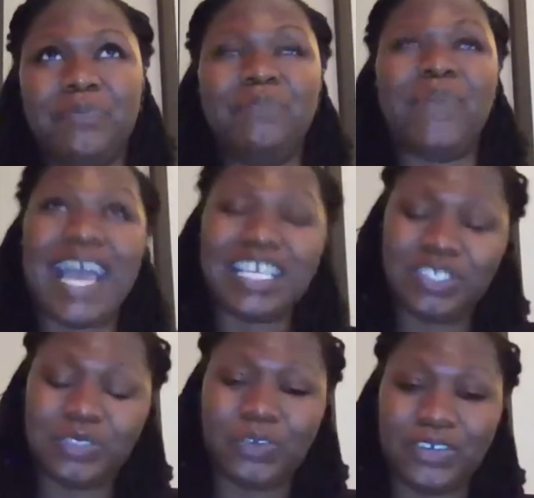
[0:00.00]

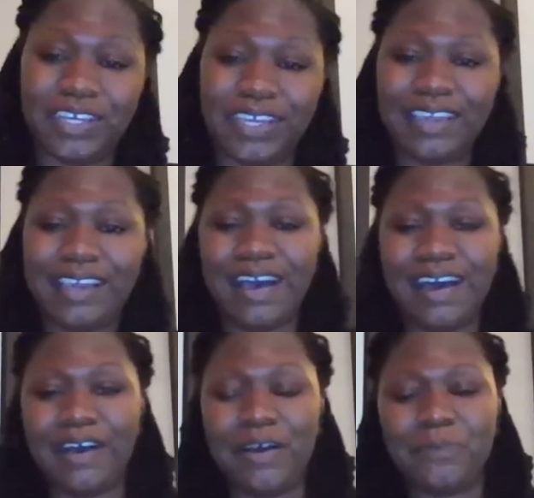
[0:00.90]
backstory
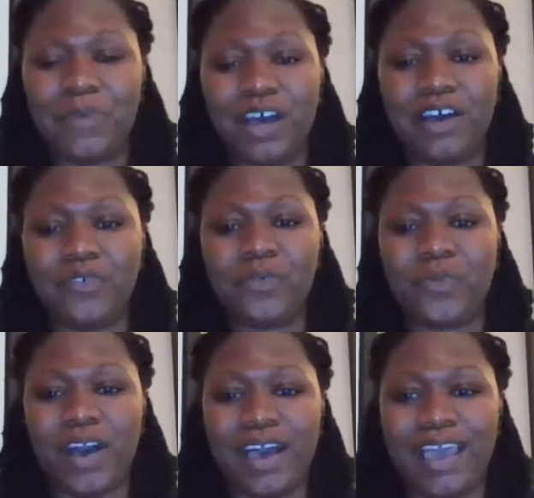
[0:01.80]
of
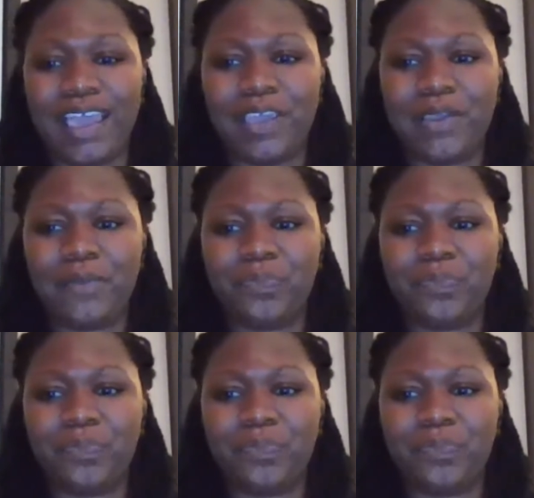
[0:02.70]
why